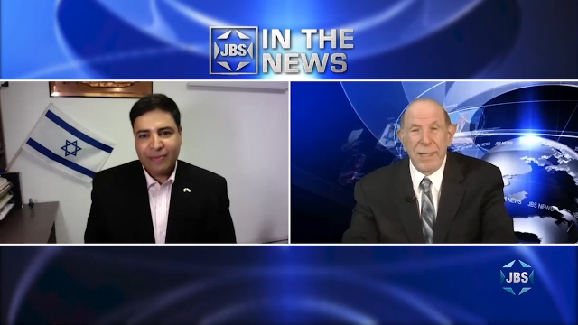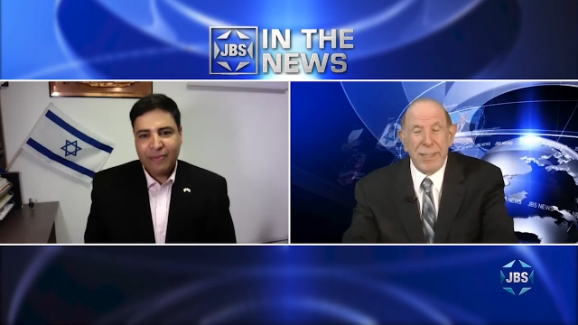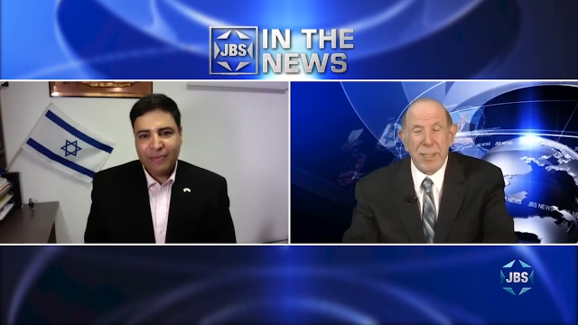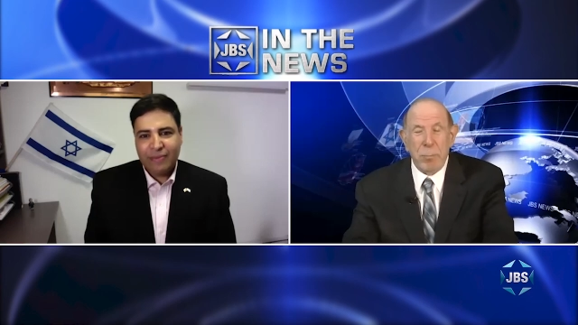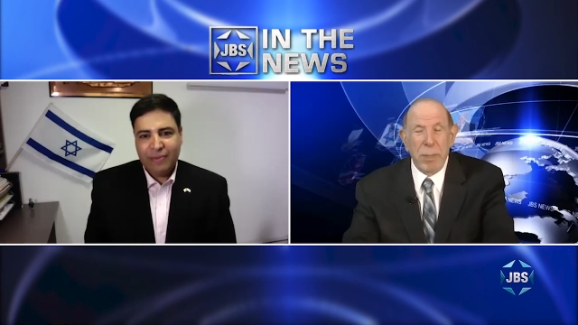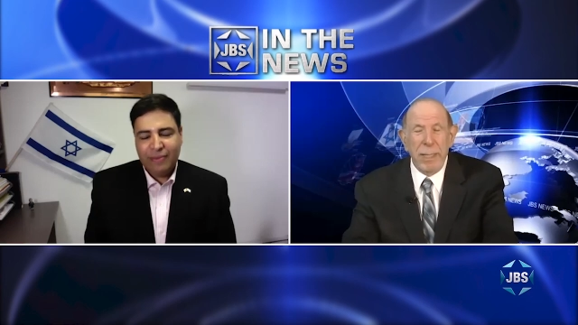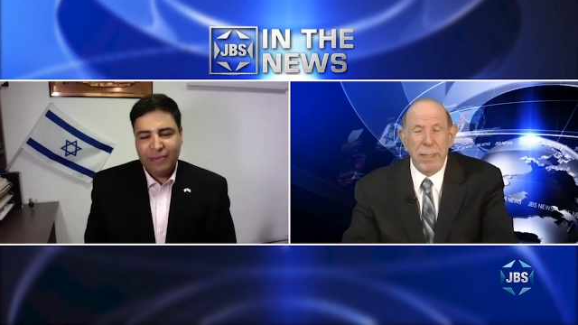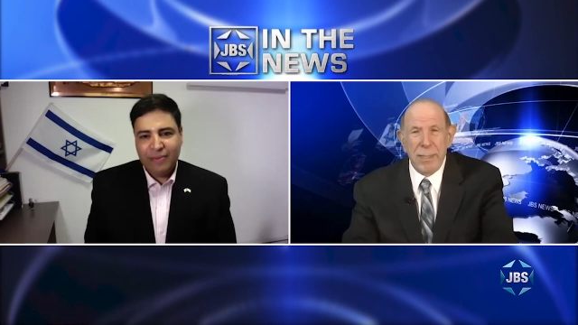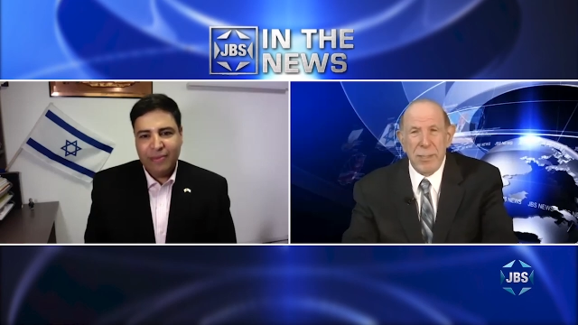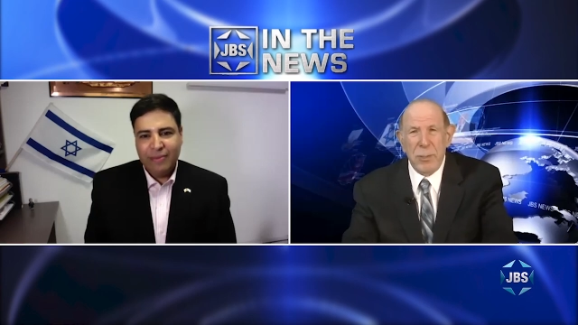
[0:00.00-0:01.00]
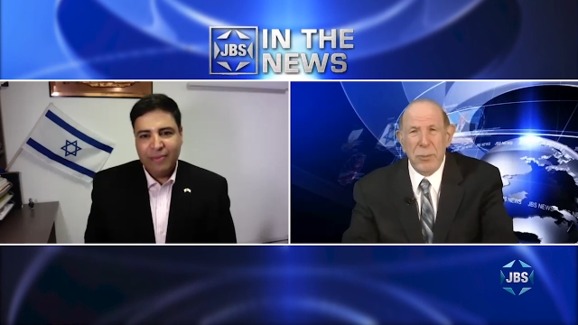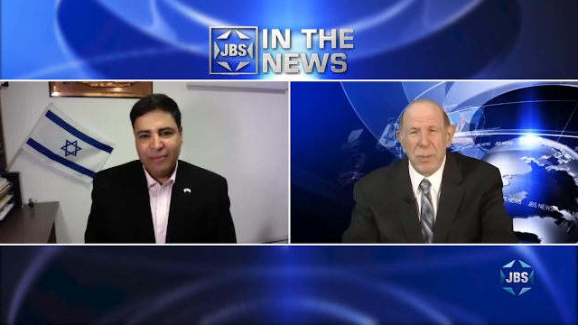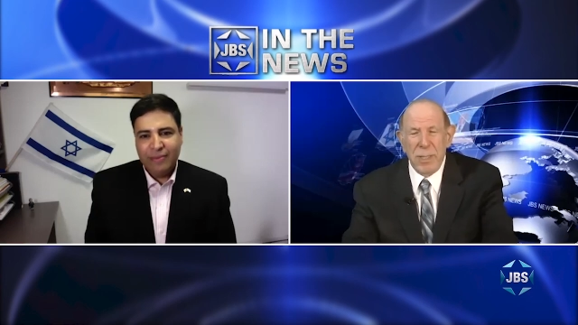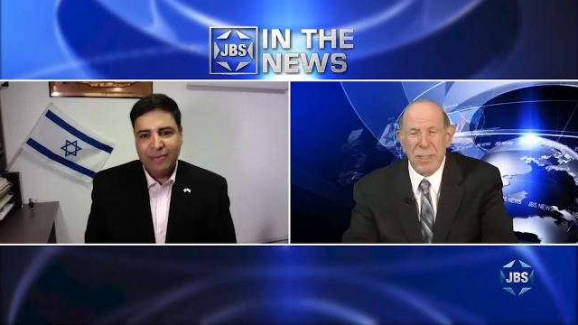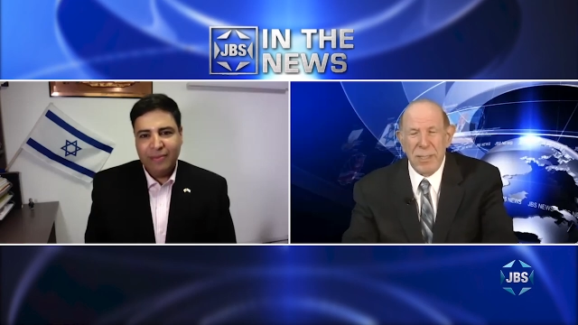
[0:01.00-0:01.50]
Speaker 1: explain this to
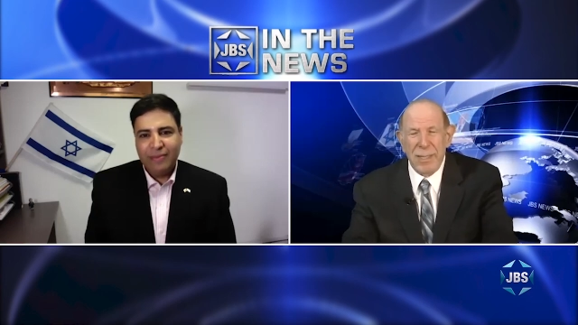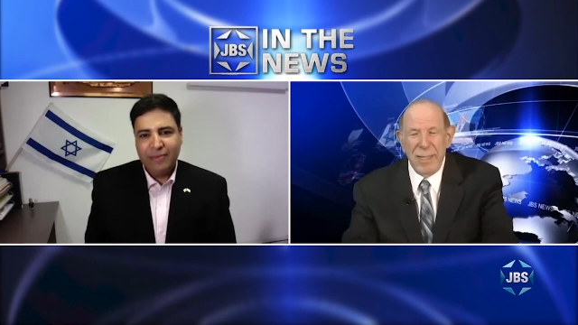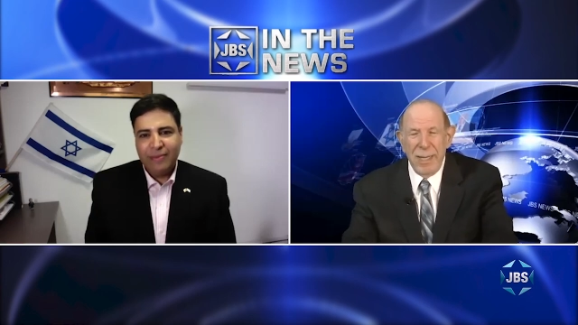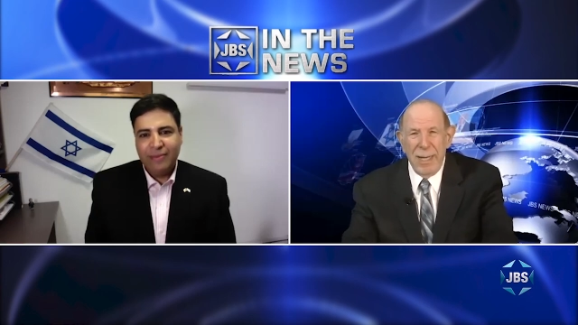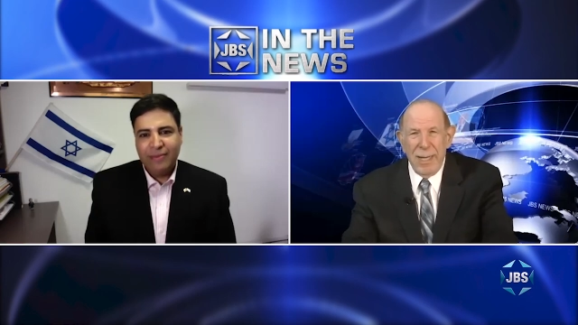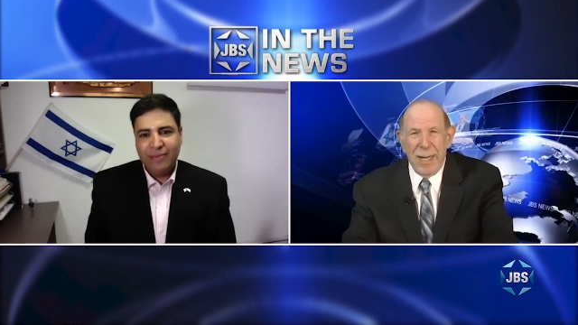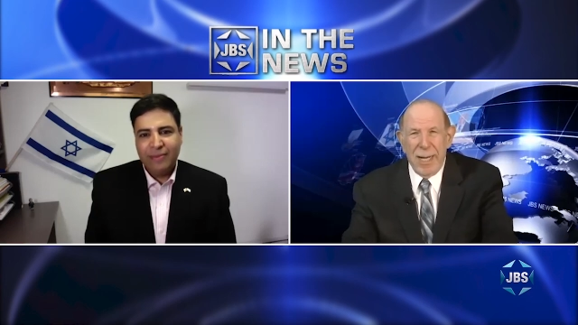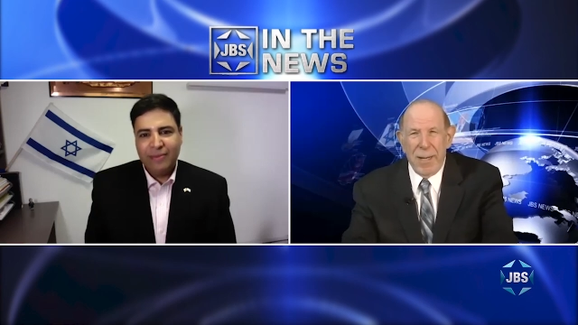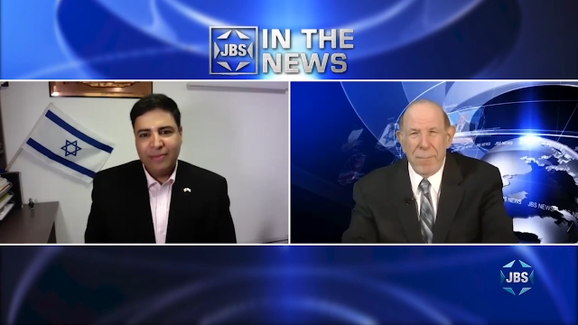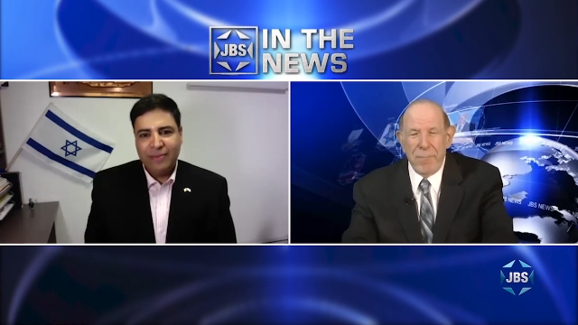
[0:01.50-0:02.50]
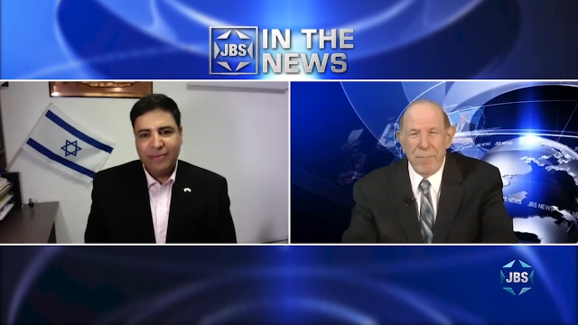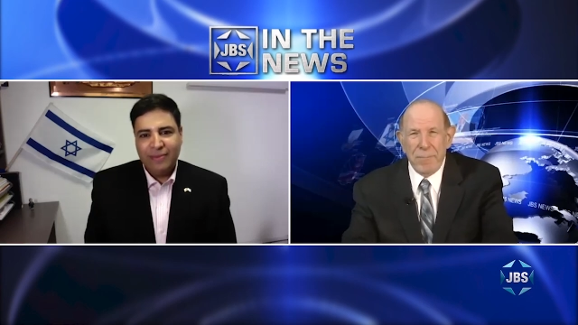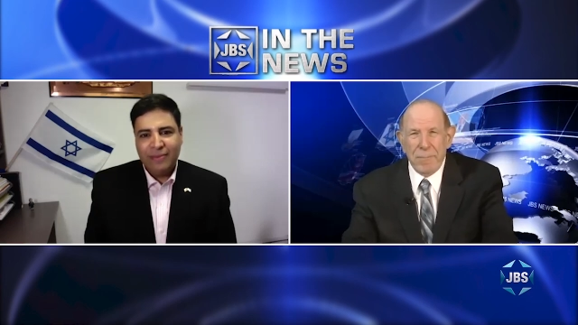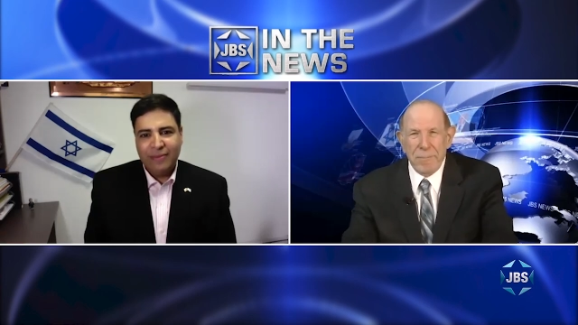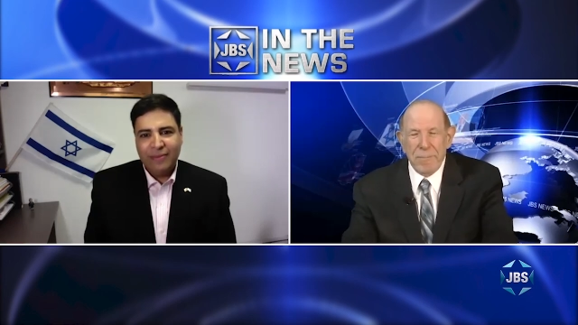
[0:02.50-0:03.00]
us.
Speaker 2: Um,
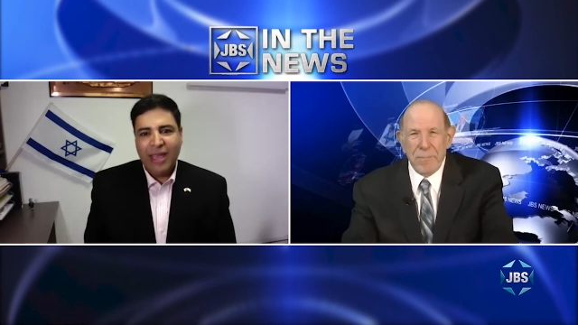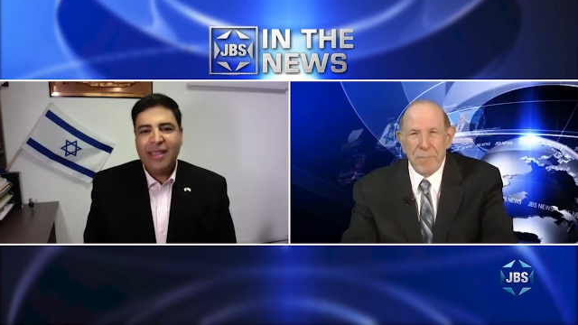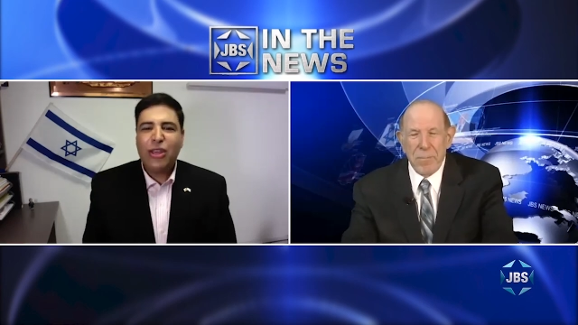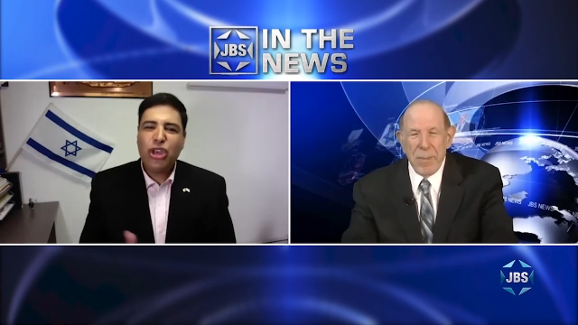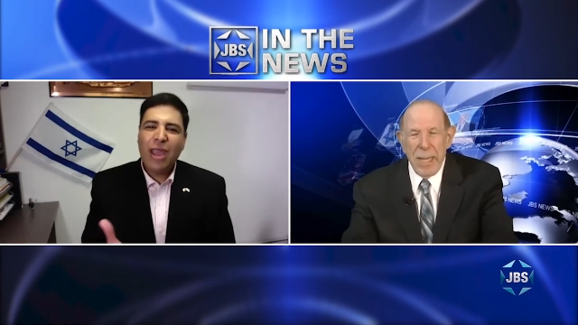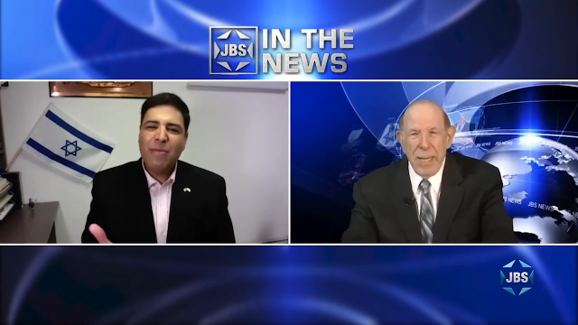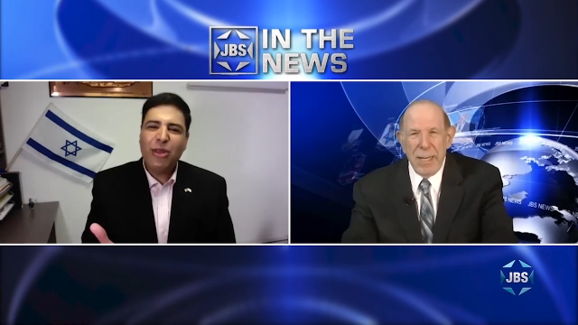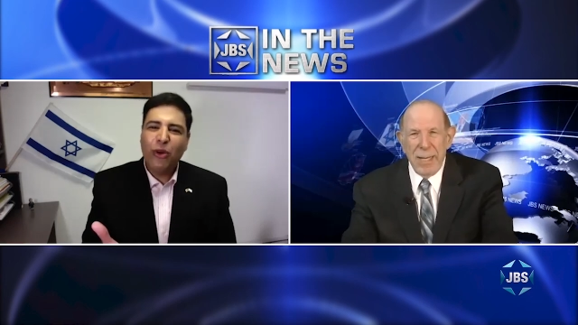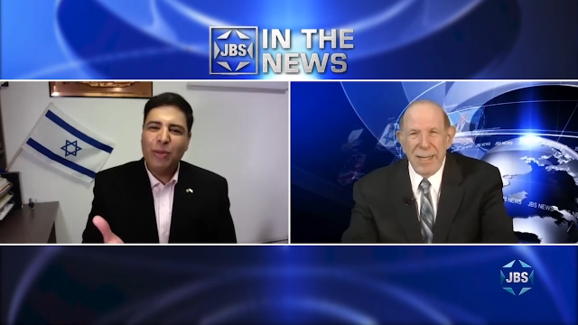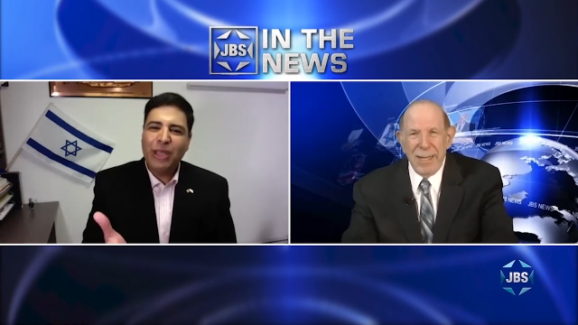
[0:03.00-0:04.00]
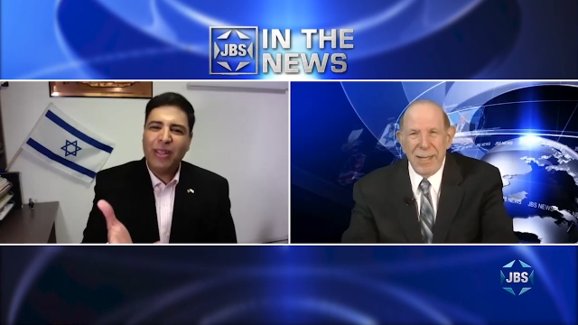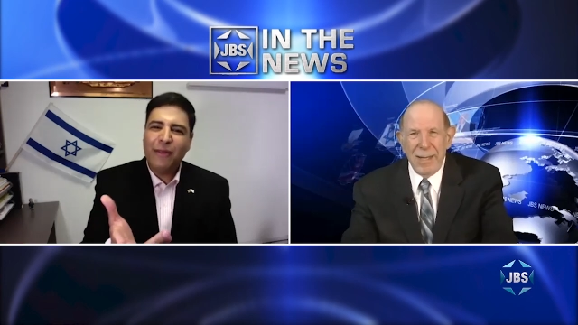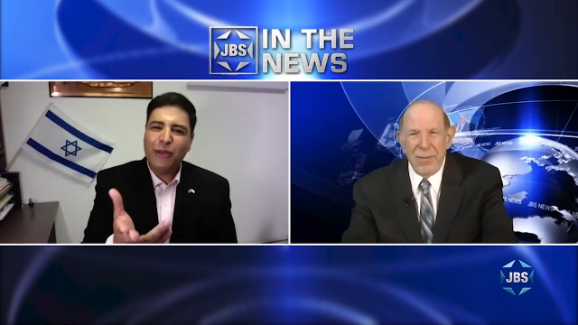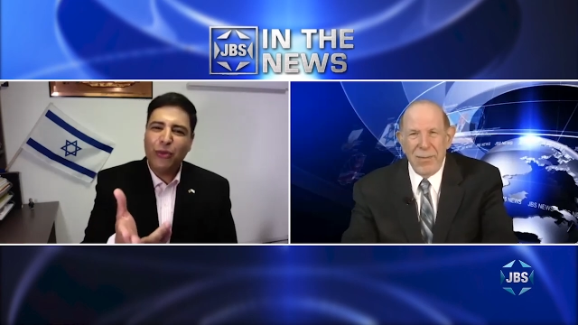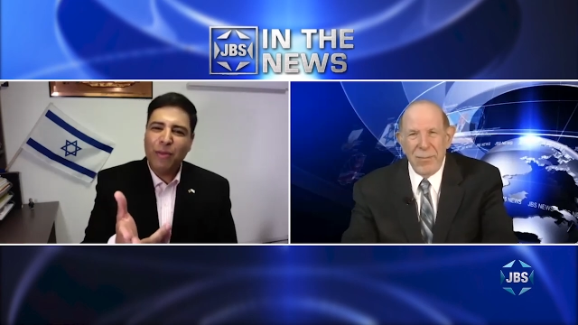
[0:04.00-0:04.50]
it's a shame, though, because
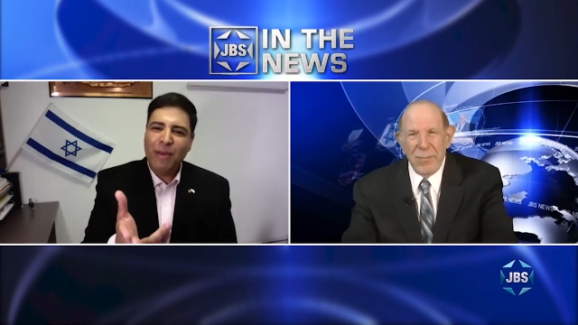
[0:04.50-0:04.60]
if you